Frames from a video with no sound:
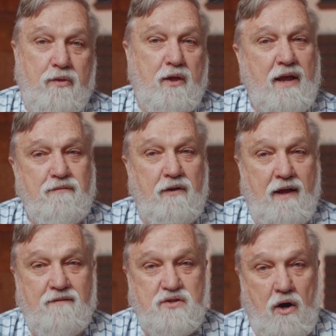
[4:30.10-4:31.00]
The left
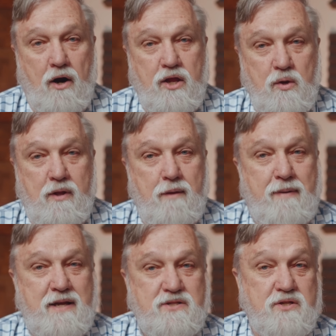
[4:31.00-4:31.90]
loves to argue on the
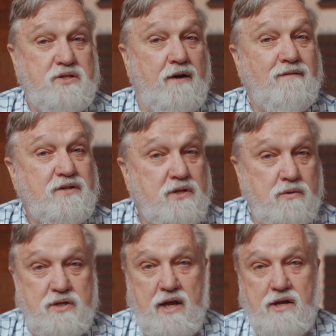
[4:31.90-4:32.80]
basis of
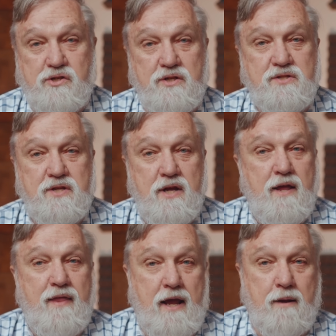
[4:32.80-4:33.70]
associations.
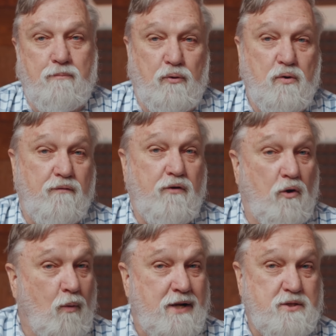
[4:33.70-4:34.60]
They can prove your
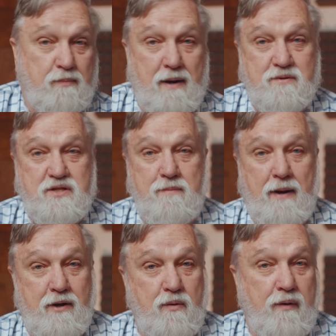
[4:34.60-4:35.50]
white supremacy
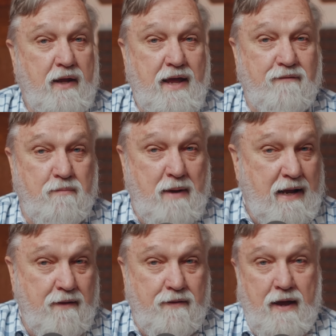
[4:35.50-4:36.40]
by doing the Kevin
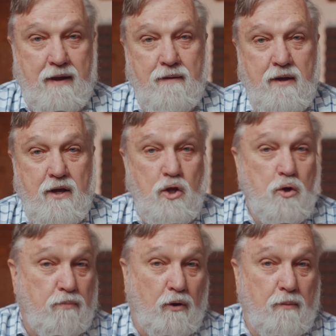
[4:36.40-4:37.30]
Bacon thing. You
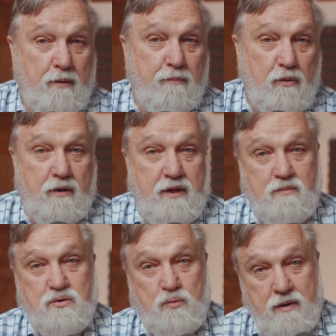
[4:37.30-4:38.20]
blurbed a book that
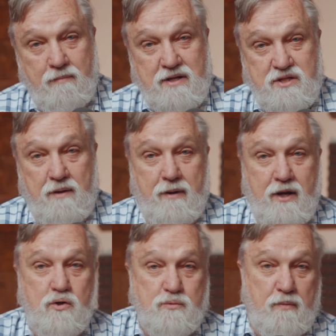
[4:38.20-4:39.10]
was written by somebody
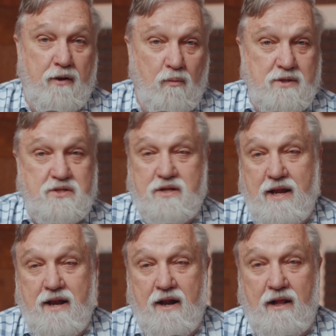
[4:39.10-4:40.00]
whose brother once
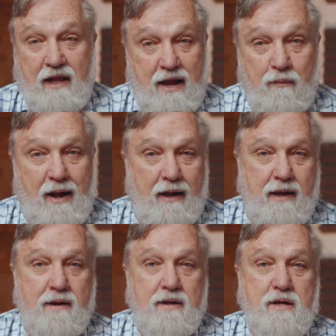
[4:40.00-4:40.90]
attended a Klan rally.
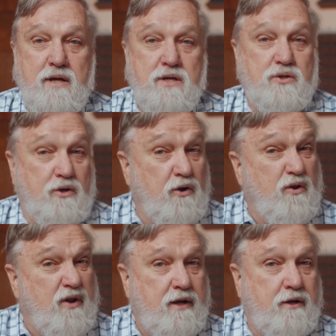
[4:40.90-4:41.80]
So don't
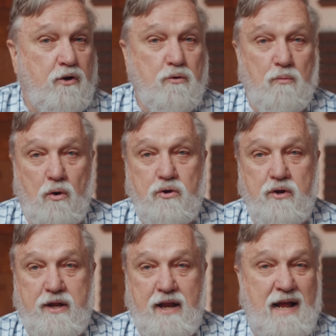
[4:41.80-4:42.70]
you need to do more to
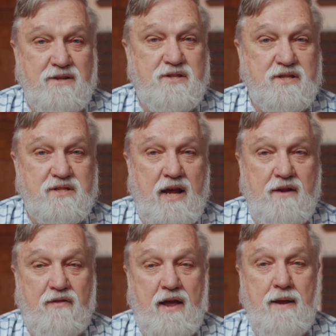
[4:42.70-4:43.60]
denounce this kind
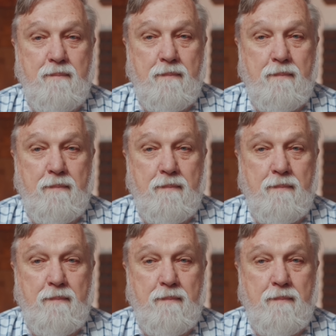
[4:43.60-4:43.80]
of thing?